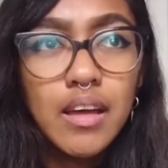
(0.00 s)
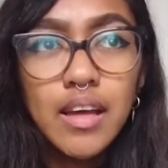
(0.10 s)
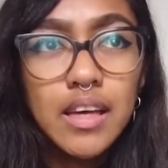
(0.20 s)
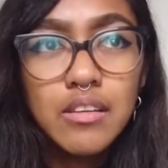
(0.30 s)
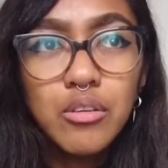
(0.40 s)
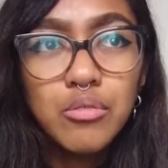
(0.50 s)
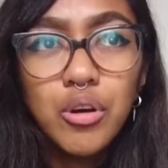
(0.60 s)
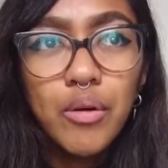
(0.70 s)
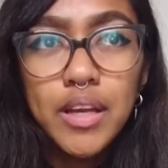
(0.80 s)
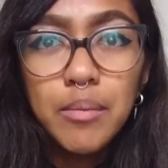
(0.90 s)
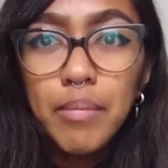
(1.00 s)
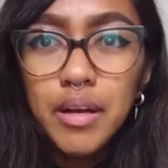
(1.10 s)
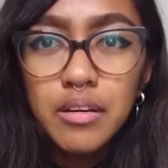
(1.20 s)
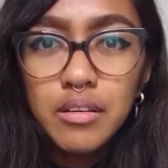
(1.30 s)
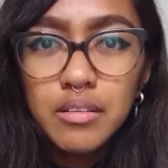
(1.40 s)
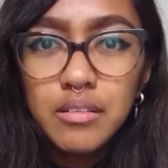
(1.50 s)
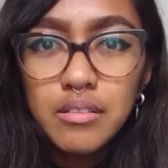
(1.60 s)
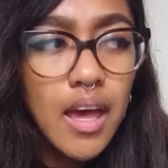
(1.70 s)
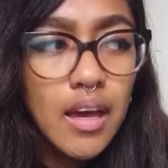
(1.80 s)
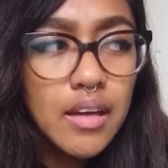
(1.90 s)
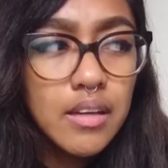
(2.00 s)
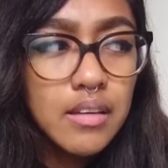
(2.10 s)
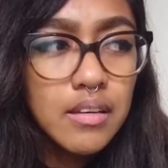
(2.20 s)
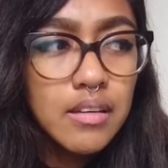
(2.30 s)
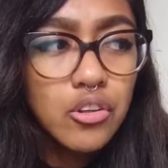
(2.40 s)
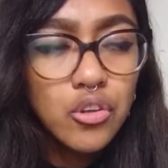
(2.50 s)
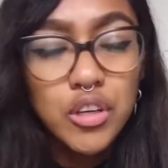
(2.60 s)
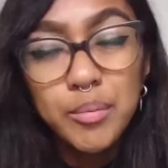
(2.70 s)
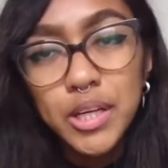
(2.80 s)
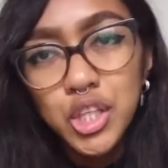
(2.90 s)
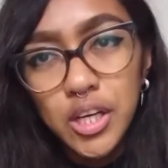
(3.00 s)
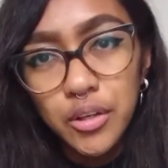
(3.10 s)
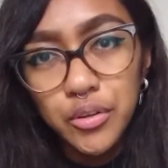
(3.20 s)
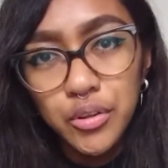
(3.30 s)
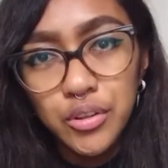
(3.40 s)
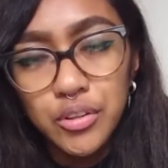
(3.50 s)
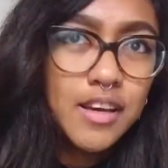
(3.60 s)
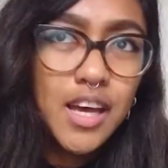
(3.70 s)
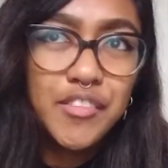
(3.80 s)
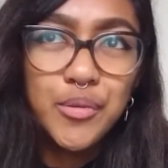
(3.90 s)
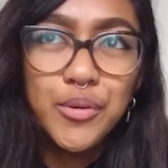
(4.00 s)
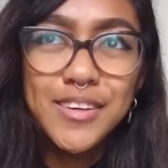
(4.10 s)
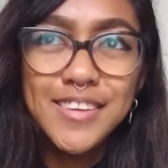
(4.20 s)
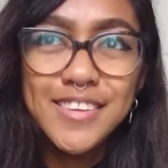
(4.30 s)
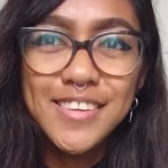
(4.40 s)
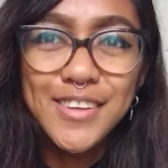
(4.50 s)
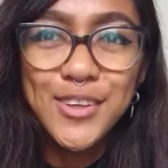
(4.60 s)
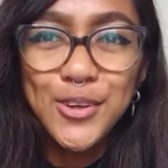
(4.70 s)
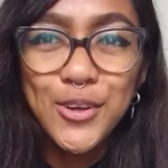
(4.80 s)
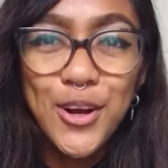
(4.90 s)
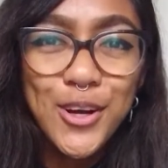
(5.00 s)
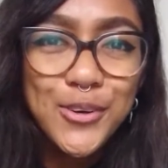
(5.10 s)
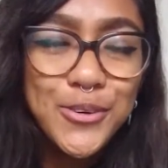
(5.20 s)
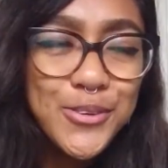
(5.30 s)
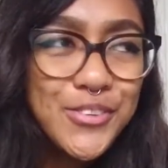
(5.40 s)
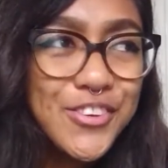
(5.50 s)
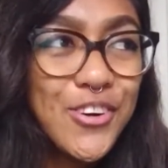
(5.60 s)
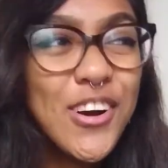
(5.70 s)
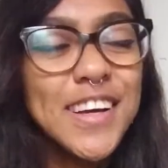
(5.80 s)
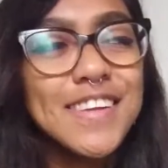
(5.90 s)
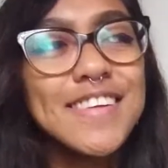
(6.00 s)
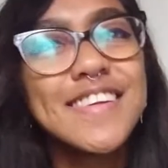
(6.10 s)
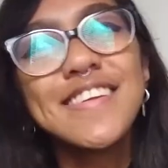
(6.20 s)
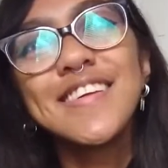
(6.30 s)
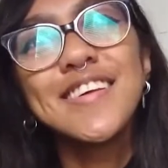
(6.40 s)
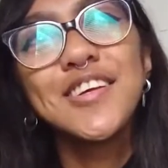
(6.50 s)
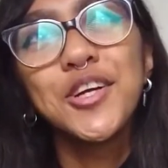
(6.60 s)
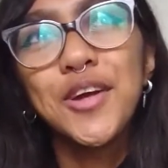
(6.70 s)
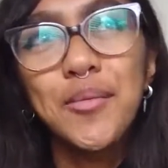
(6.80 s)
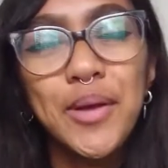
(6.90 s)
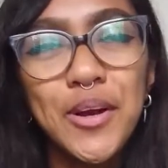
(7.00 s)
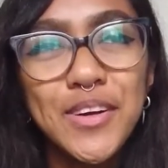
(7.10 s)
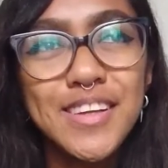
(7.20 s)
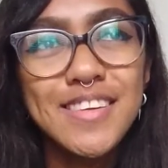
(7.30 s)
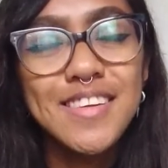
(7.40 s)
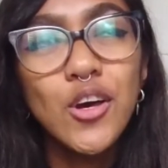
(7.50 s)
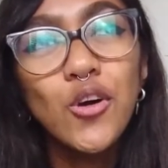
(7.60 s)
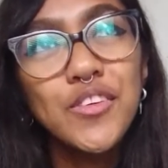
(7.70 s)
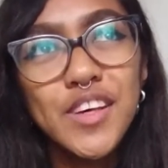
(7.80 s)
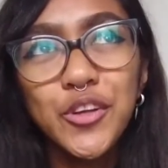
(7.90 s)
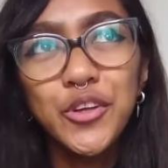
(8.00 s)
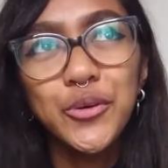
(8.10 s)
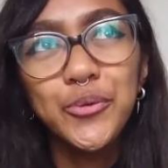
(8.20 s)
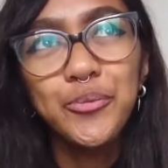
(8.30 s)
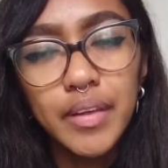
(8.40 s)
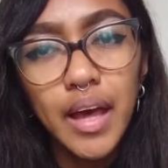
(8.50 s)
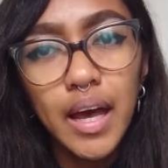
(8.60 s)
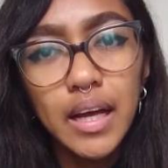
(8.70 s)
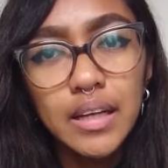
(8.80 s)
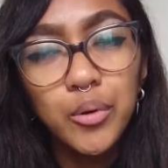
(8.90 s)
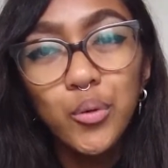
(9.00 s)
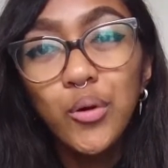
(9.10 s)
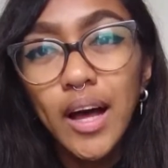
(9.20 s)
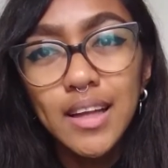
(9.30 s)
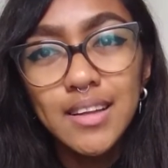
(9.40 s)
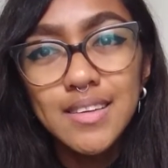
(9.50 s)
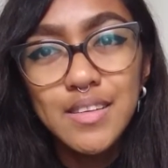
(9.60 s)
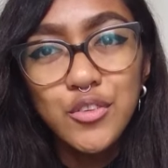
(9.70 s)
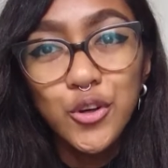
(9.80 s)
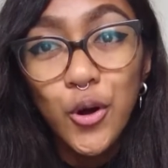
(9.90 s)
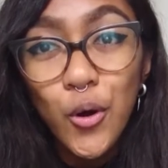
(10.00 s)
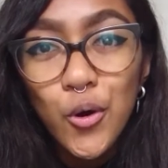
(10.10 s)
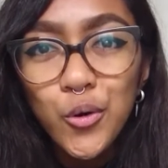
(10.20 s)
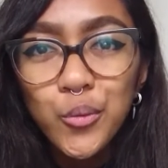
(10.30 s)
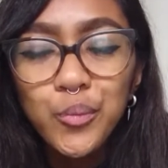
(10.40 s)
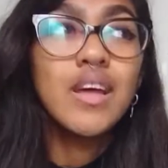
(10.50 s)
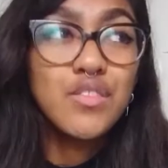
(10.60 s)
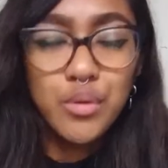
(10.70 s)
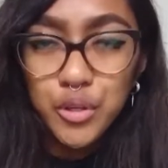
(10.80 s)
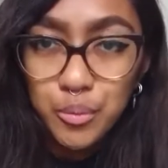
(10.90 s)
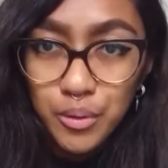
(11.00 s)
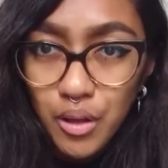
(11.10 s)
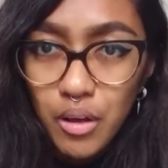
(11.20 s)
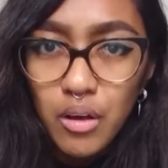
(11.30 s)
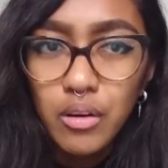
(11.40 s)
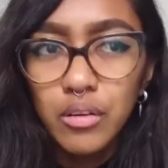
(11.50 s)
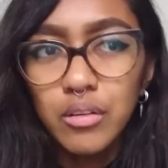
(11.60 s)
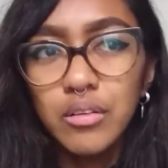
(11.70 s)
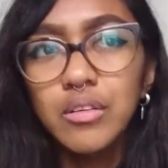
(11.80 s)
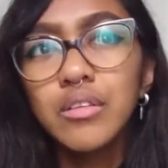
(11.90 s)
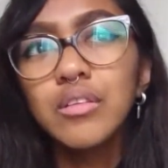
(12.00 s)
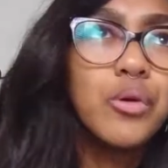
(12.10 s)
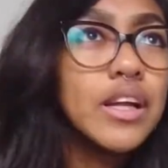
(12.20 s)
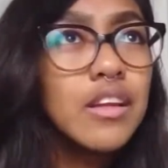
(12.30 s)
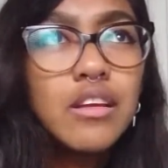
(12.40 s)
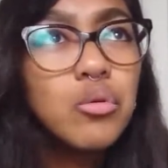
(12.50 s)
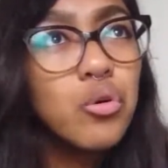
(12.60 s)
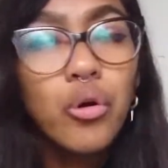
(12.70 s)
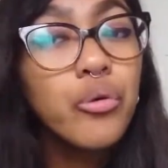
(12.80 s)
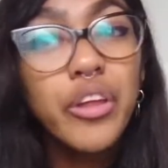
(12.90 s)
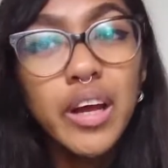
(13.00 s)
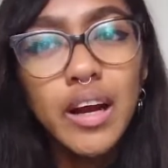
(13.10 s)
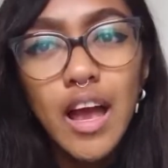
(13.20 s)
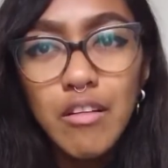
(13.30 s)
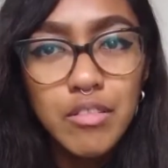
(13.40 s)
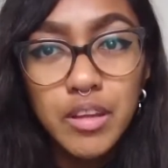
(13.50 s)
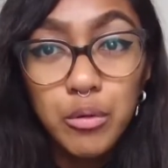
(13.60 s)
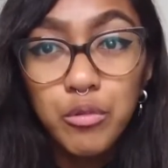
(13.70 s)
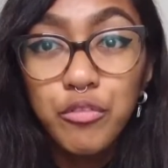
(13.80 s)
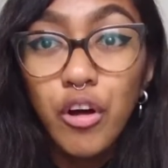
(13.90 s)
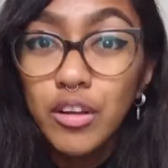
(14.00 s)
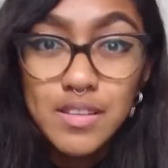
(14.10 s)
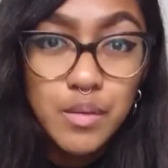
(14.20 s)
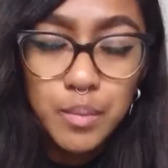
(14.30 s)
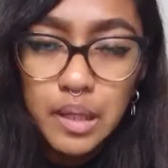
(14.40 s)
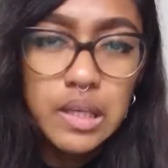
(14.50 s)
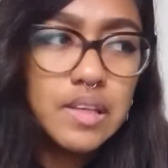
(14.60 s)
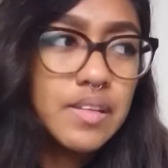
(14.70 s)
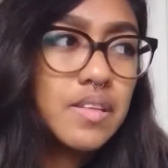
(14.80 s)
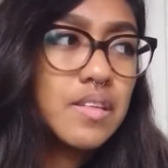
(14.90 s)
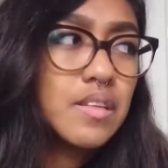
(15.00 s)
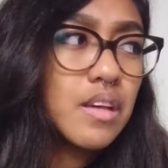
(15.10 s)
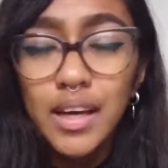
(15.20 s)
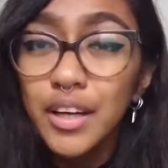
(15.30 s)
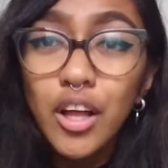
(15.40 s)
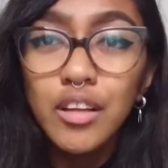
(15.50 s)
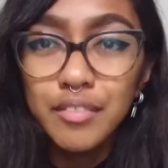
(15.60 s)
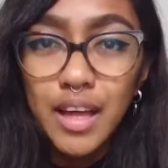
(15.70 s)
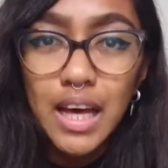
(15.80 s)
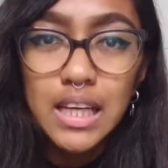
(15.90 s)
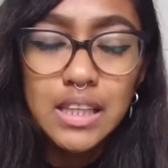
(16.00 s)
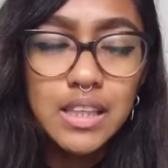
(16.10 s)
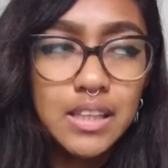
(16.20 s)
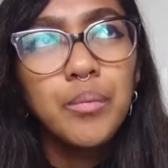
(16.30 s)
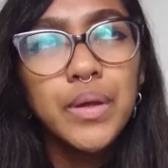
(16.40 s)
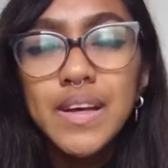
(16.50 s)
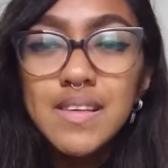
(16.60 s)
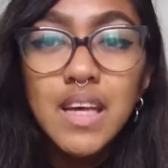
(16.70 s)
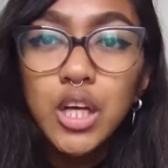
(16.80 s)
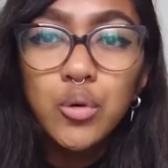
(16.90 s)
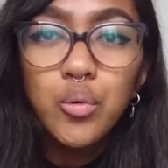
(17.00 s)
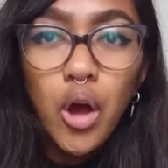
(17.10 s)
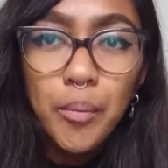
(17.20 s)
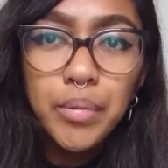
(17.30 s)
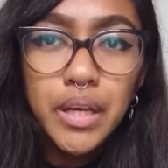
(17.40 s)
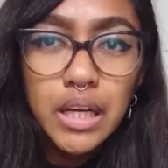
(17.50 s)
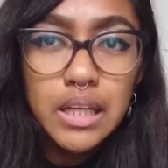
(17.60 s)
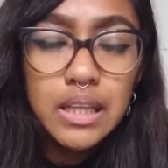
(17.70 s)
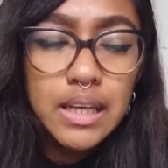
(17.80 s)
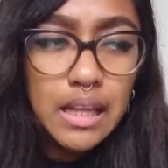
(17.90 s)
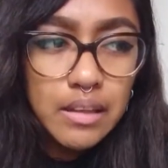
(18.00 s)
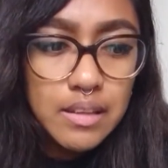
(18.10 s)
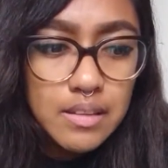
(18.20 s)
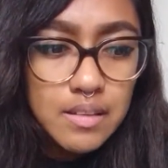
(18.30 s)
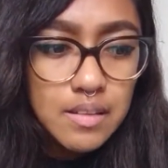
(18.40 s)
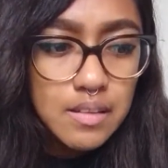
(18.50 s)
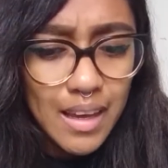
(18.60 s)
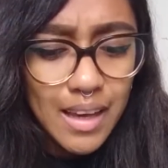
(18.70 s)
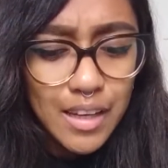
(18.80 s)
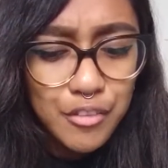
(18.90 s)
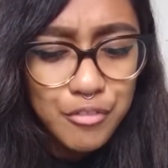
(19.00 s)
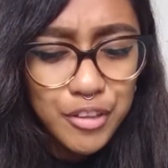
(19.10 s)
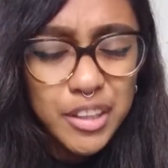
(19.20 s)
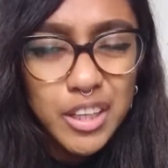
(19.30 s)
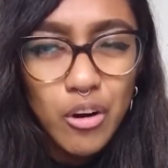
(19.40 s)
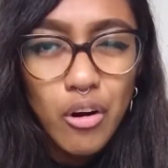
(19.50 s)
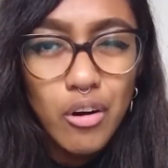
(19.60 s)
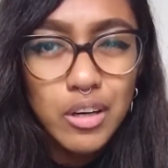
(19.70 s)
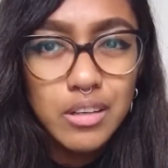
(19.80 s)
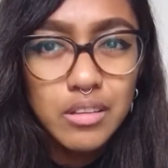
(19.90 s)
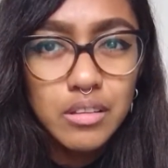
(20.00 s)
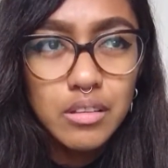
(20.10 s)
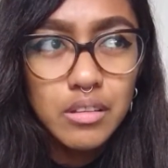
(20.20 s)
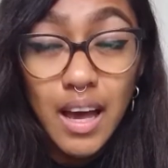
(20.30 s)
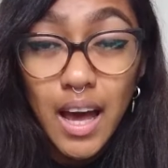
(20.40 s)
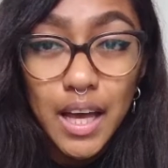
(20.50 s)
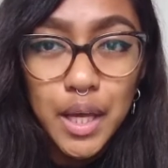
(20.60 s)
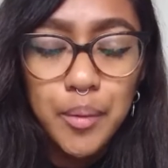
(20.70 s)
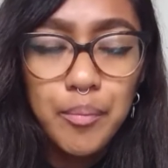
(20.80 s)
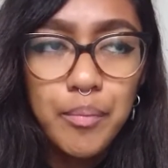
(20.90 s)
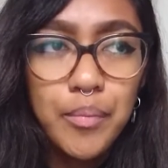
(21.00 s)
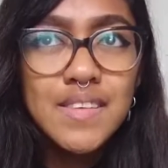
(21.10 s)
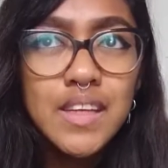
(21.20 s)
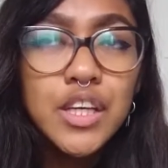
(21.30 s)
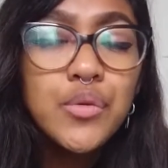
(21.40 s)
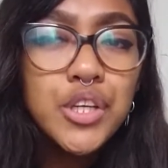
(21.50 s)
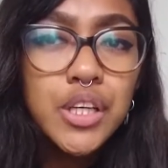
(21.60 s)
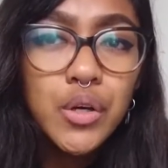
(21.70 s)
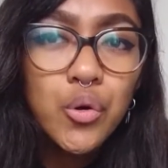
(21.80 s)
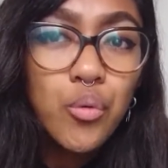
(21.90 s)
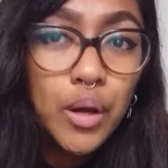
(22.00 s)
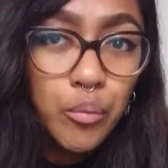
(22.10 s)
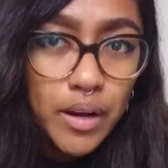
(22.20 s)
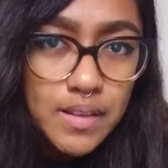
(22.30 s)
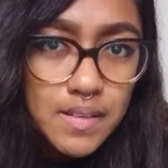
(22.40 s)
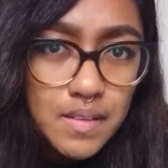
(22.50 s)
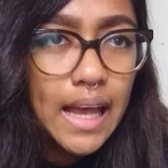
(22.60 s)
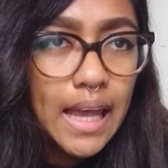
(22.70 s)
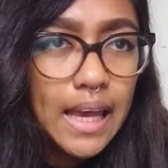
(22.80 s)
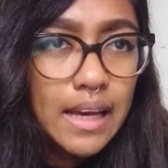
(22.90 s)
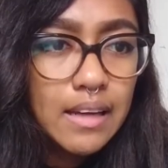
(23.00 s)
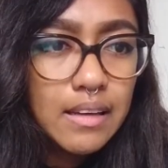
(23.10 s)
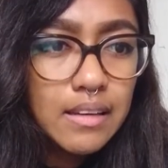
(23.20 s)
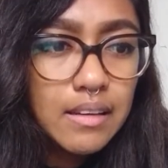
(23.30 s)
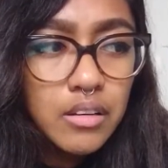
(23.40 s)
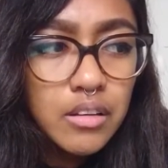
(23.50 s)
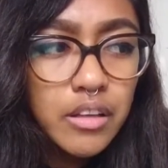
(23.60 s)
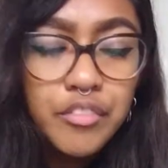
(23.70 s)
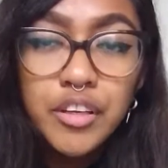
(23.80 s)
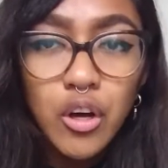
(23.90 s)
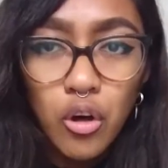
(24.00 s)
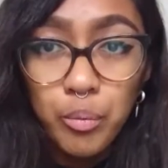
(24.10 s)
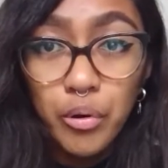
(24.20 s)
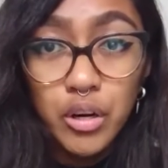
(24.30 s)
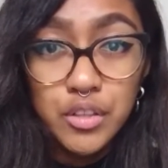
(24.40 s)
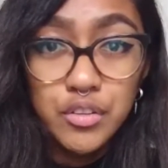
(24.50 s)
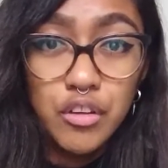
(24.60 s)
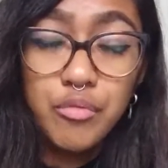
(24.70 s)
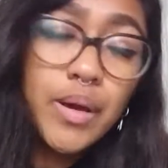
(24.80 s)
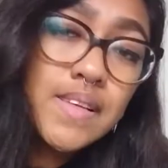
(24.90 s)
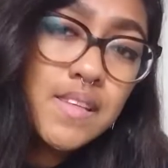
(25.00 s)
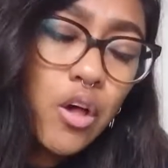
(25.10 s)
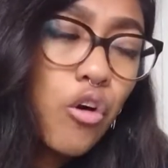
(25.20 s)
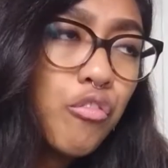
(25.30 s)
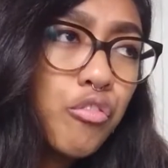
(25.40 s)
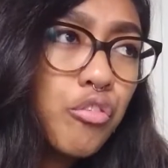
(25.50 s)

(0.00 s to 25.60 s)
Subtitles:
I don't know any better. And during my childhood, everyone, your uncles, your aunts, your grandparents, they all tell you that Maluku Islands is your home, that's where you belong. When you go there, everything will fall into place, and all of that. Because I grew up here in the Netherlands, I had a very hard time distinguishing who I was and loving all parts of myself